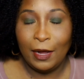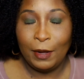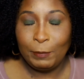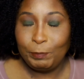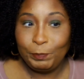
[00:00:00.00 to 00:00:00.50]

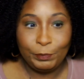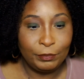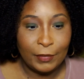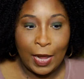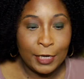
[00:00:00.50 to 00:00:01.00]

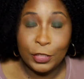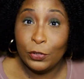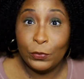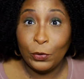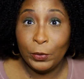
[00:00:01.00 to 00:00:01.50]
I just
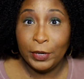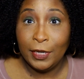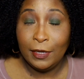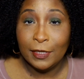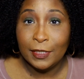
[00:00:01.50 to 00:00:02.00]
don't know where it
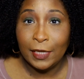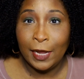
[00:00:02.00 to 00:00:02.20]
is.